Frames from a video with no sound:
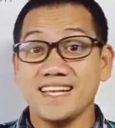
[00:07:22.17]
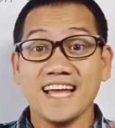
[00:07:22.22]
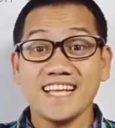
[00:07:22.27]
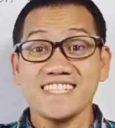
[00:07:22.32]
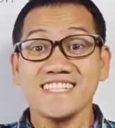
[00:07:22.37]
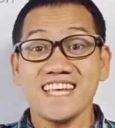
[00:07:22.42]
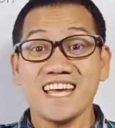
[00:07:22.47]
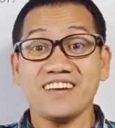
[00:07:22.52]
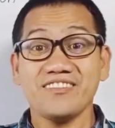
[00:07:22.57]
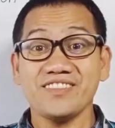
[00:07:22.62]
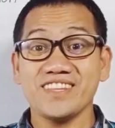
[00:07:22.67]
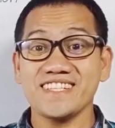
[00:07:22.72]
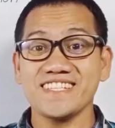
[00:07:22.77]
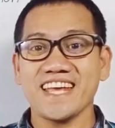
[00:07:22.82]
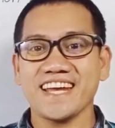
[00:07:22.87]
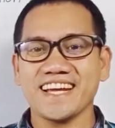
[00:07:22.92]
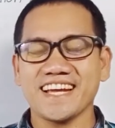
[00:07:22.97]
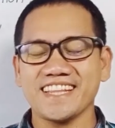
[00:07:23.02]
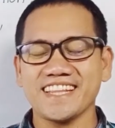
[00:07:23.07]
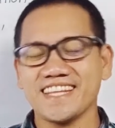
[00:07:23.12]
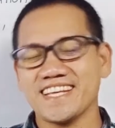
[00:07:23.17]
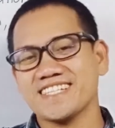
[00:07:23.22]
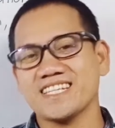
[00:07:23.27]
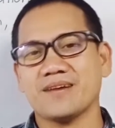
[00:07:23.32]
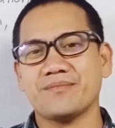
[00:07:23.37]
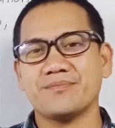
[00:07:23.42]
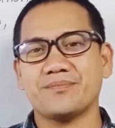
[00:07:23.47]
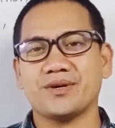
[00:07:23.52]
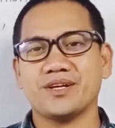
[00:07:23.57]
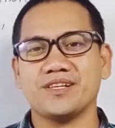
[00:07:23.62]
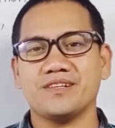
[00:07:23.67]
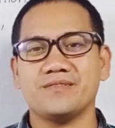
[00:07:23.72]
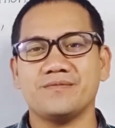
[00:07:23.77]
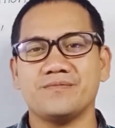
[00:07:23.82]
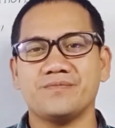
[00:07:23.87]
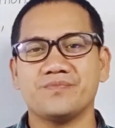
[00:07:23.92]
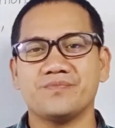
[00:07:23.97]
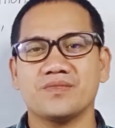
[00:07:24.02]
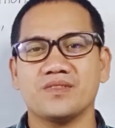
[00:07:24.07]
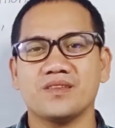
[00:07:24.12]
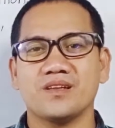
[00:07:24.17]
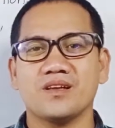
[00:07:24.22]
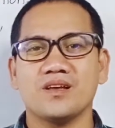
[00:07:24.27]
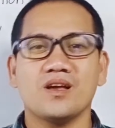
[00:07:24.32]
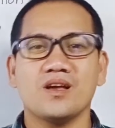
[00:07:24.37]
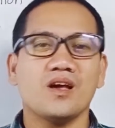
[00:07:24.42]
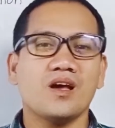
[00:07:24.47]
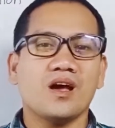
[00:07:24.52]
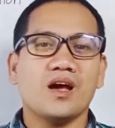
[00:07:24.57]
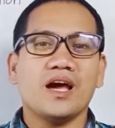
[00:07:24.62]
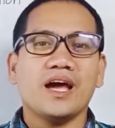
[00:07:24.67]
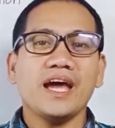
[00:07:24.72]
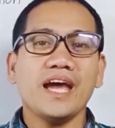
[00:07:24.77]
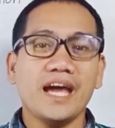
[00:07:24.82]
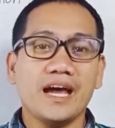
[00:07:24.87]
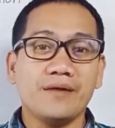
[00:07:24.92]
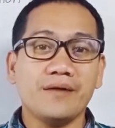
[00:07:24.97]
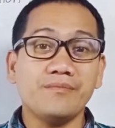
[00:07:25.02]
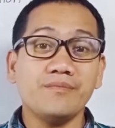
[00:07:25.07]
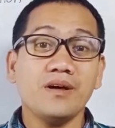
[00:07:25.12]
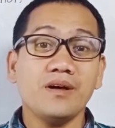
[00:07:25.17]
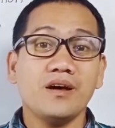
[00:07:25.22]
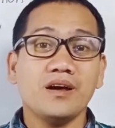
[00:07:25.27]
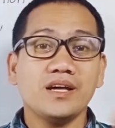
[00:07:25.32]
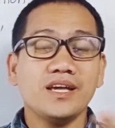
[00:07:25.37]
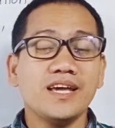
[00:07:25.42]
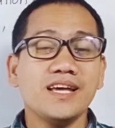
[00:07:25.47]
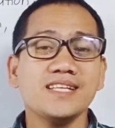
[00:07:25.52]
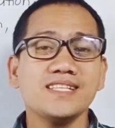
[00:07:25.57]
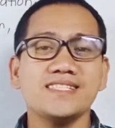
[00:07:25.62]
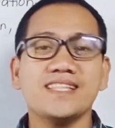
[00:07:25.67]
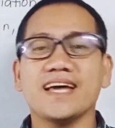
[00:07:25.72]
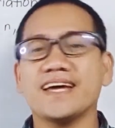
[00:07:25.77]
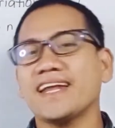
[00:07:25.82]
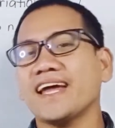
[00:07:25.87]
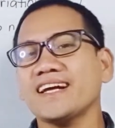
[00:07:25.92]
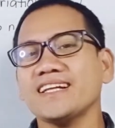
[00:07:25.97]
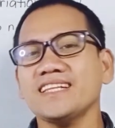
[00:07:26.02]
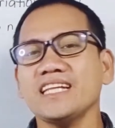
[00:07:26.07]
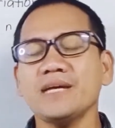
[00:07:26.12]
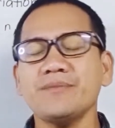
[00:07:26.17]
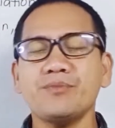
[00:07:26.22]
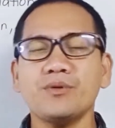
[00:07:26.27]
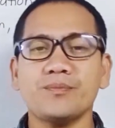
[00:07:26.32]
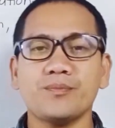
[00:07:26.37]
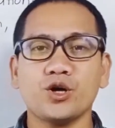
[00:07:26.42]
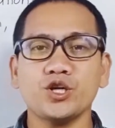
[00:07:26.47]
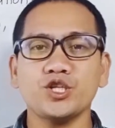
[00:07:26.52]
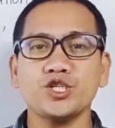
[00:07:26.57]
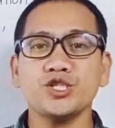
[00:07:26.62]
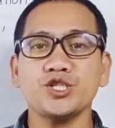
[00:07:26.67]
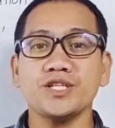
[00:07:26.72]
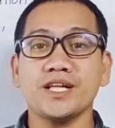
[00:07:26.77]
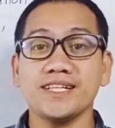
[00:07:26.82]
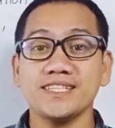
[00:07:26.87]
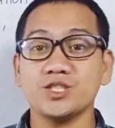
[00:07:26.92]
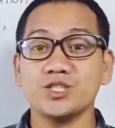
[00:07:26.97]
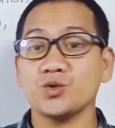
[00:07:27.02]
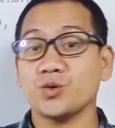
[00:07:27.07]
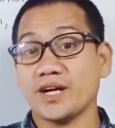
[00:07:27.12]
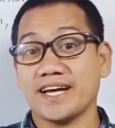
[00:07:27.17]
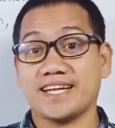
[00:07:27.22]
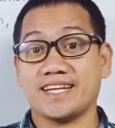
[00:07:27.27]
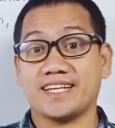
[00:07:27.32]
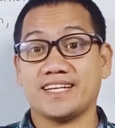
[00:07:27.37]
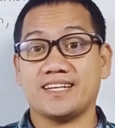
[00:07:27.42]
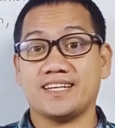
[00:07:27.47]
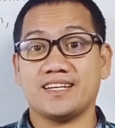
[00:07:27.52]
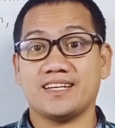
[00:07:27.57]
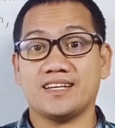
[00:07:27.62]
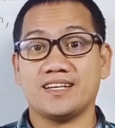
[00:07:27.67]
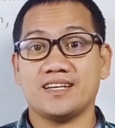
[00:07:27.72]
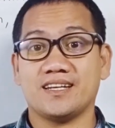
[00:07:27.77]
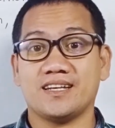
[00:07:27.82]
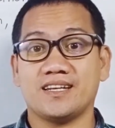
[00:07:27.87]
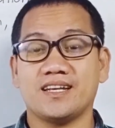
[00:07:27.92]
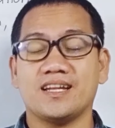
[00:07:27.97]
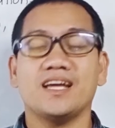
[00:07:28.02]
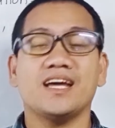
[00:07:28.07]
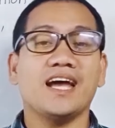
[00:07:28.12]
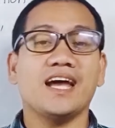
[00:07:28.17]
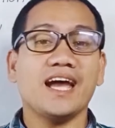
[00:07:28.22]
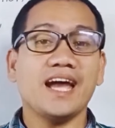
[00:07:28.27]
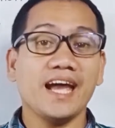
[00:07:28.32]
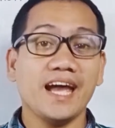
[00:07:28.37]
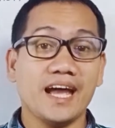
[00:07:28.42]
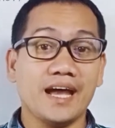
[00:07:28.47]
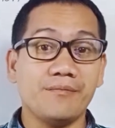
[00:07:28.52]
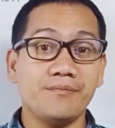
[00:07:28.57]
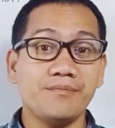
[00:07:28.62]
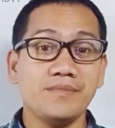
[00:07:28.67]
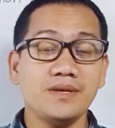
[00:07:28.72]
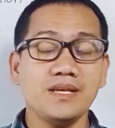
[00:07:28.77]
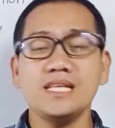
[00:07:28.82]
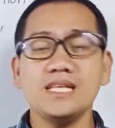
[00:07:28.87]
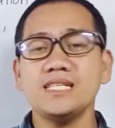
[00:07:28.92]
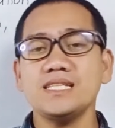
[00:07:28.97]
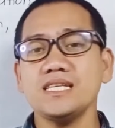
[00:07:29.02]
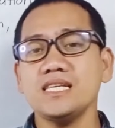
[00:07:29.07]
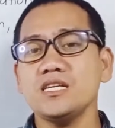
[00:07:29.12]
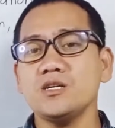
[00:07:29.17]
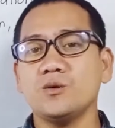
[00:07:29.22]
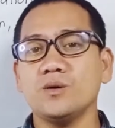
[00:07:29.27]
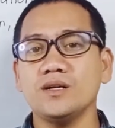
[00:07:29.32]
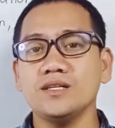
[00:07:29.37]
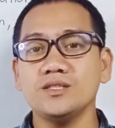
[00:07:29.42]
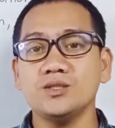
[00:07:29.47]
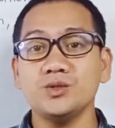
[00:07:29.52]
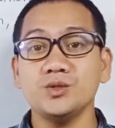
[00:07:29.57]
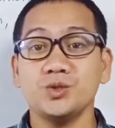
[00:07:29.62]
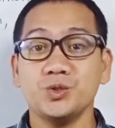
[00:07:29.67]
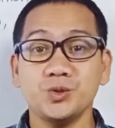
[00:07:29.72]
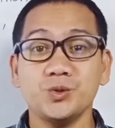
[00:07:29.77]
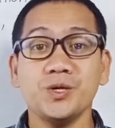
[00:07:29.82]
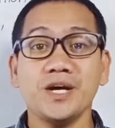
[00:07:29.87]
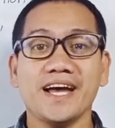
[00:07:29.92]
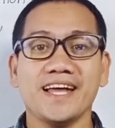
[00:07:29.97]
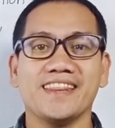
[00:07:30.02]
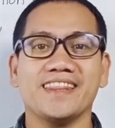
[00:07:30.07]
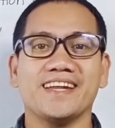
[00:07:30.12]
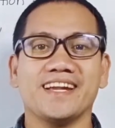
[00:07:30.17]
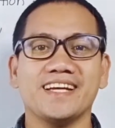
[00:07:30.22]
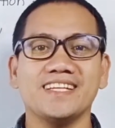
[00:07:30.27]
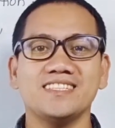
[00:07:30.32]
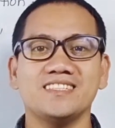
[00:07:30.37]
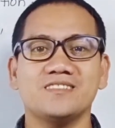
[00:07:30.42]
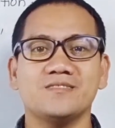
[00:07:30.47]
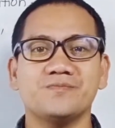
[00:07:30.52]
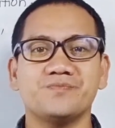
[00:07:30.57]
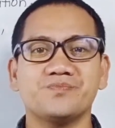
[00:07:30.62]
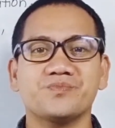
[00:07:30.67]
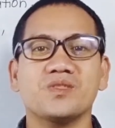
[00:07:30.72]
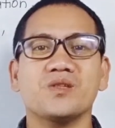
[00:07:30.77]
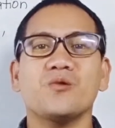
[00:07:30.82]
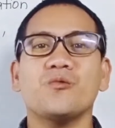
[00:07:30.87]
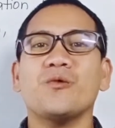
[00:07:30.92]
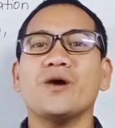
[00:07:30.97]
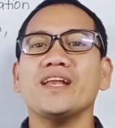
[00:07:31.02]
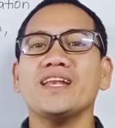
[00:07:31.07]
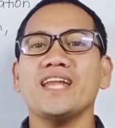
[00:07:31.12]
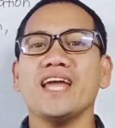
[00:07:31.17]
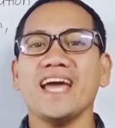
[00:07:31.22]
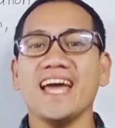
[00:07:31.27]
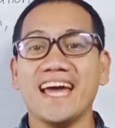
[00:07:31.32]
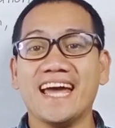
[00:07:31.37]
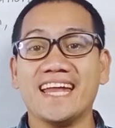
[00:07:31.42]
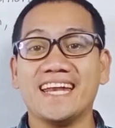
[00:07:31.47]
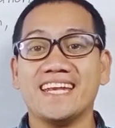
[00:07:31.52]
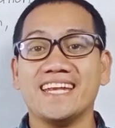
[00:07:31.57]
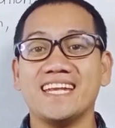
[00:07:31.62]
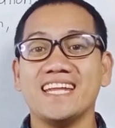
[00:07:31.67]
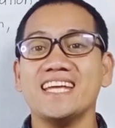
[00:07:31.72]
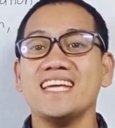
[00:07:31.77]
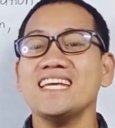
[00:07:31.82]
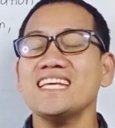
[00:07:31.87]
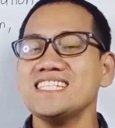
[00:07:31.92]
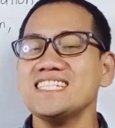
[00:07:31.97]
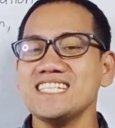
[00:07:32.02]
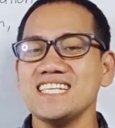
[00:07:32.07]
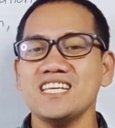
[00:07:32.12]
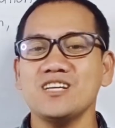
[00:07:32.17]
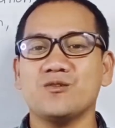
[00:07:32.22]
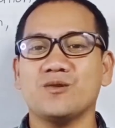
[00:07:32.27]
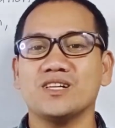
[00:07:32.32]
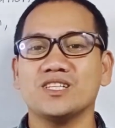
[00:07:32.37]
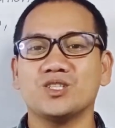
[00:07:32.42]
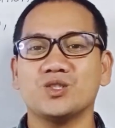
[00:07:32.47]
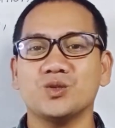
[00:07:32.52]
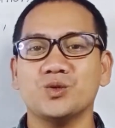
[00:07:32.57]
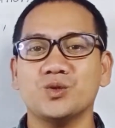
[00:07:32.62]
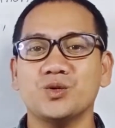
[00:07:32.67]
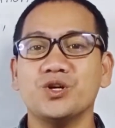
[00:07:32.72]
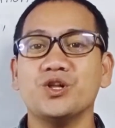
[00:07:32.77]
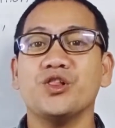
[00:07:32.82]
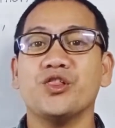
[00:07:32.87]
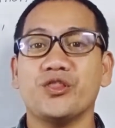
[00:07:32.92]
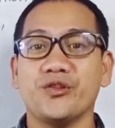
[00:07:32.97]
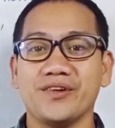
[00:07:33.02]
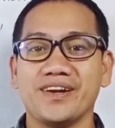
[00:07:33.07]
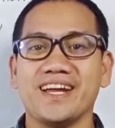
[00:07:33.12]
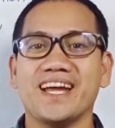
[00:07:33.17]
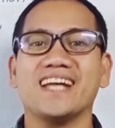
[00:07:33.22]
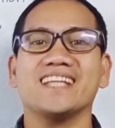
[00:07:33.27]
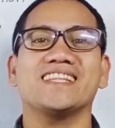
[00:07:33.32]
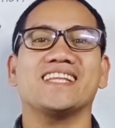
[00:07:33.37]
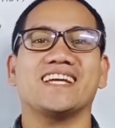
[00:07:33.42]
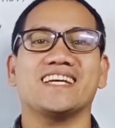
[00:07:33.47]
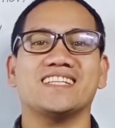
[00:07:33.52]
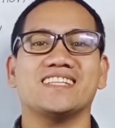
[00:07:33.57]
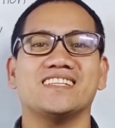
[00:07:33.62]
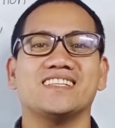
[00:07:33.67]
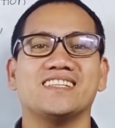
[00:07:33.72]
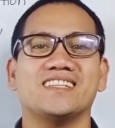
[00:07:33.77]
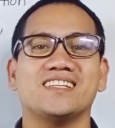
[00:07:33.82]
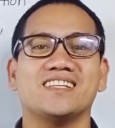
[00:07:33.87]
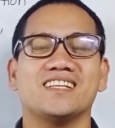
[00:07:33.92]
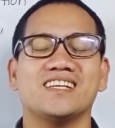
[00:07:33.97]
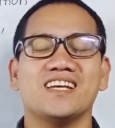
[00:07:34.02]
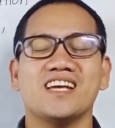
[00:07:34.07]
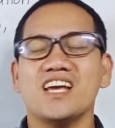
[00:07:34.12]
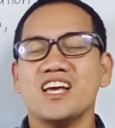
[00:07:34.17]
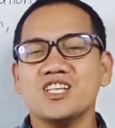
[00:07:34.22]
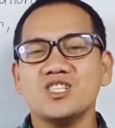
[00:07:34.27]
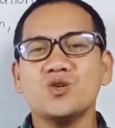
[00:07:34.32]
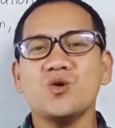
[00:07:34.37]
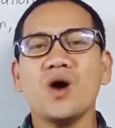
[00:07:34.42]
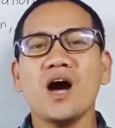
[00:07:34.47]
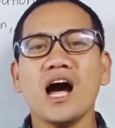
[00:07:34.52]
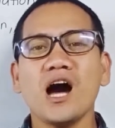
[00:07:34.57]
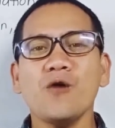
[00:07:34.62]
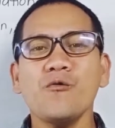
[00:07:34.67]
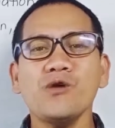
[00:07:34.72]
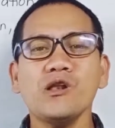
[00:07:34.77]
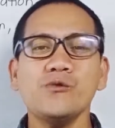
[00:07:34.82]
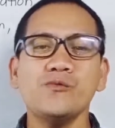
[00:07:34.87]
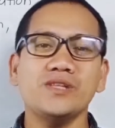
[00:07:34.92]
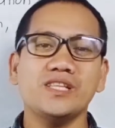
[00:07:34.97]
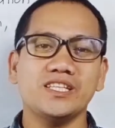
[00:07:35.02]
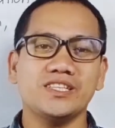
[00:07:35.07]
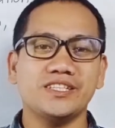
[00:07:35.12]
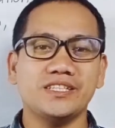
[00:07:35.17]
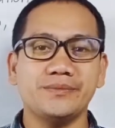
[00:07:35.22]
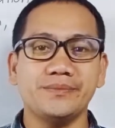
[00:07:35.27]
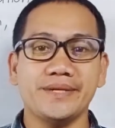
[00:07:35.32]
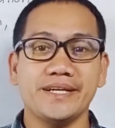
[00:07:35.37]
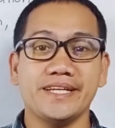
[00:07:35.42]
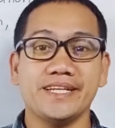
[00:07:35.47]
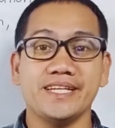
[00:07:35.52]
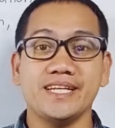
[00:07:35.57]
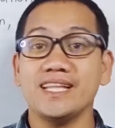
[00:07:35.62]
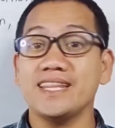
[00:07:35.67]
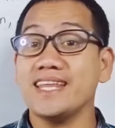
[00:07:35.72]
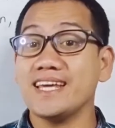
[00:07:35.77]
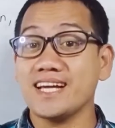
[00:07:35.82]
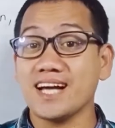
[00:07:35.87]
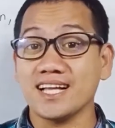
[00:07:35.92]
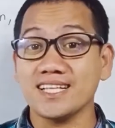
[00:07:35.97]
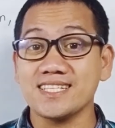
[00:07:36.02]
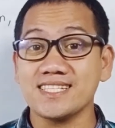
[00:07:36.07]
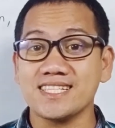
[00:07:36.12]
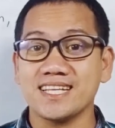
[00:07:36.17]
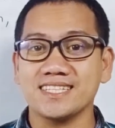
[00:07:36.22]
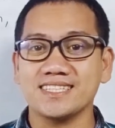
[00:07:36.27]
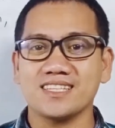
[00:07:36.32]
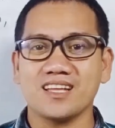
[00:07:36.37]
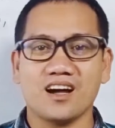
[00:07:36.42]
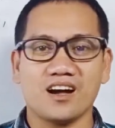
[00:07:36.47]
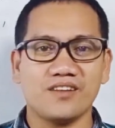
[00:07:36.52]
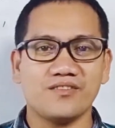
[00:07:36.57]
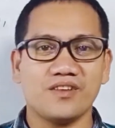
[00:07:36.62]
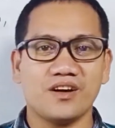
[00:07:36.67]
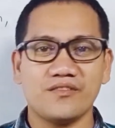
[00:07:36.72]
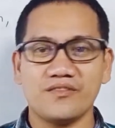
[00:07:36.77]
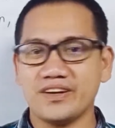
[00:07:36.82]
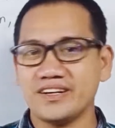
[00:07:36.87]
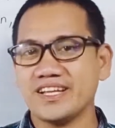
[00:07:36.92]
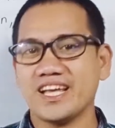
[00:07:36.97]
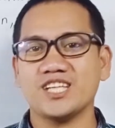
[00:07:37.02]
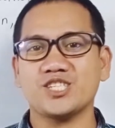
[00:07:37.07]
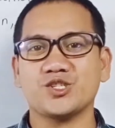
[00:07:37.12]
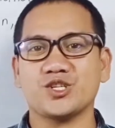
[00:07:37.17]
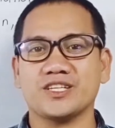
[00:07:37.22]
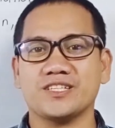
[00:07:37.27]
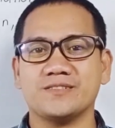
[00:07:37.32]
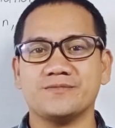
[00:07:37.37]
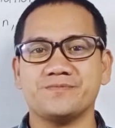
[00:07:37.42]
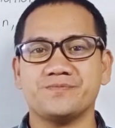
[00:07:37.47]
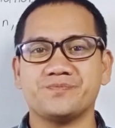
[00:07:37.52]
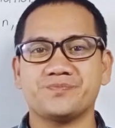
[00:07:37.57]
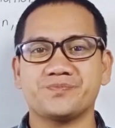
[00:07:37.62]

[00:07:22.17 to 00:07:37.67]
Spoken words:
Let's have the second example. M is directly proportional to n. M is equal to 200 when n is equal to 300. So how will we determine the constant of variation?